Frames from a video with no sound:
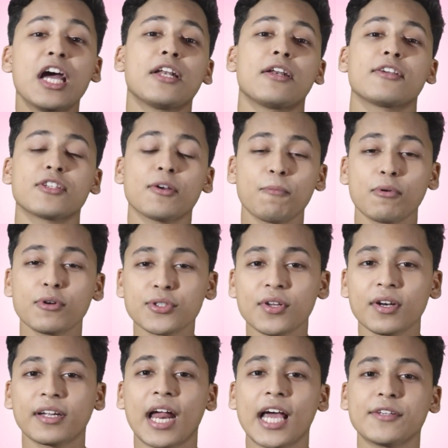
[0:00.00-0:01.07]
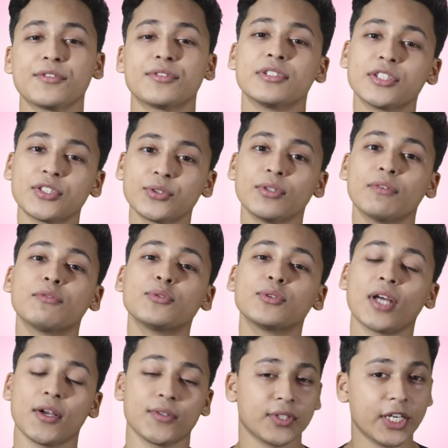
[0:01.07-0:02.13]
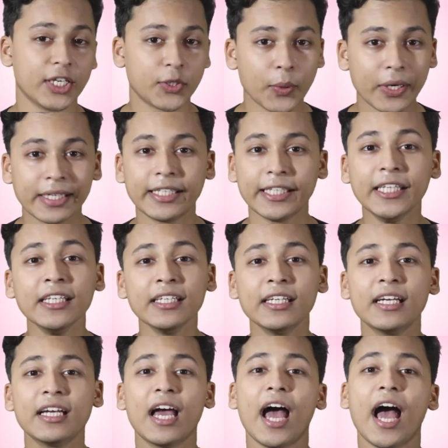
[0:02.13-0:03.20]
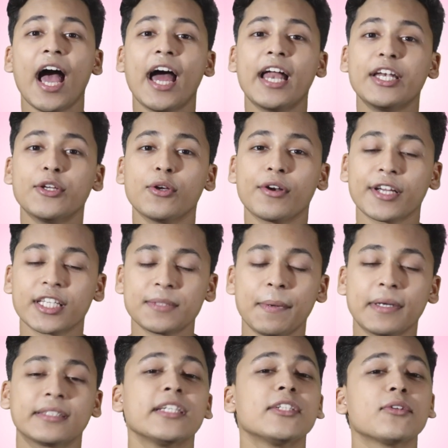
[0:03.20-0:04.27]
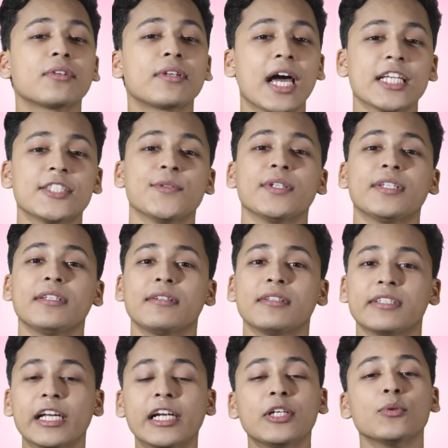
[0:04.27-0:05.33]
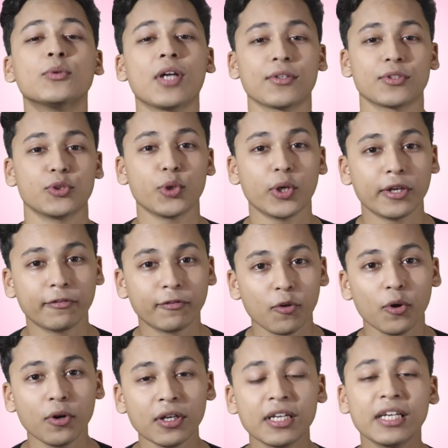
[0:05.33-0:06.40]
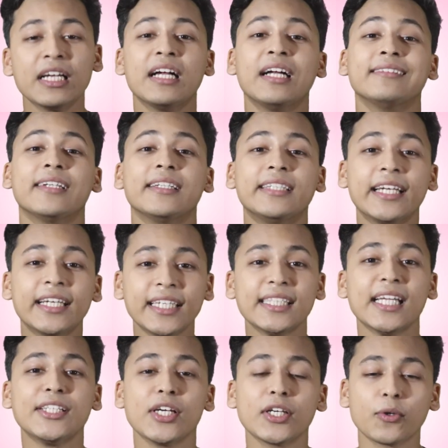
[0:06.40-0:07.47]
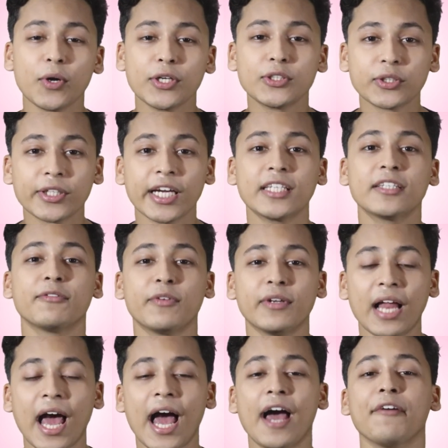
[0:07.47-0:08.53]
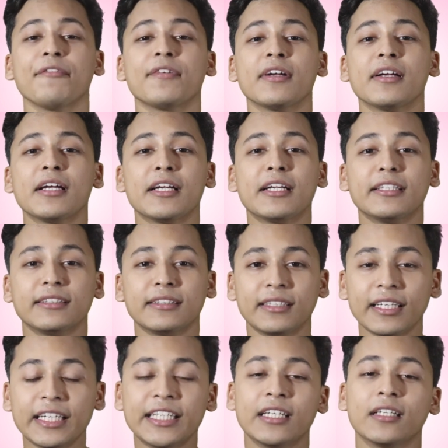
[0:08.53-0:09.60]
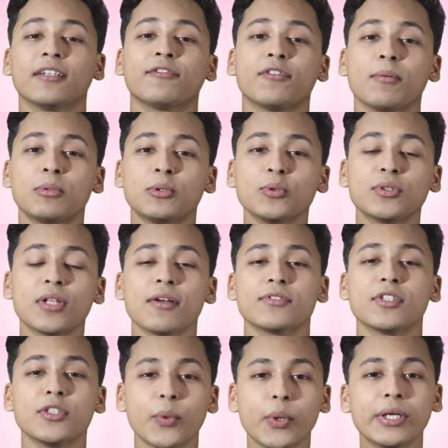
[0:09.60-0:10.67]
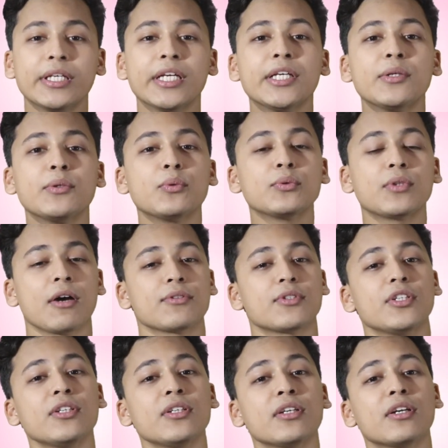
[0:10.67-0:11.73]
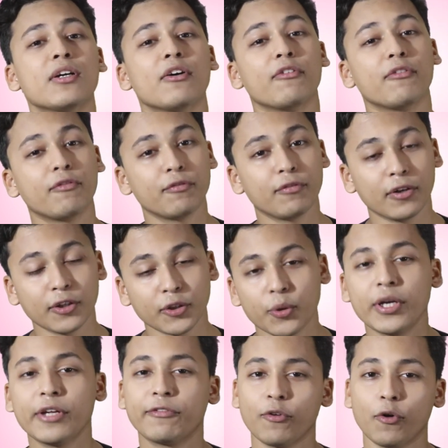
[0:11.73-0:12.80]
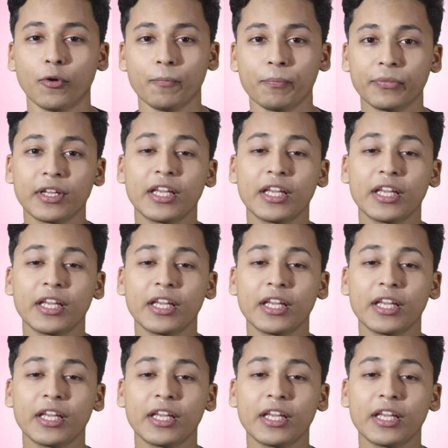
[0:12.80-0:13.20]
Now suppose you're a graduation student of 2020 and you're expected to graduate till 2024. The degree that you're going to get will have the year from 2020 to 2024.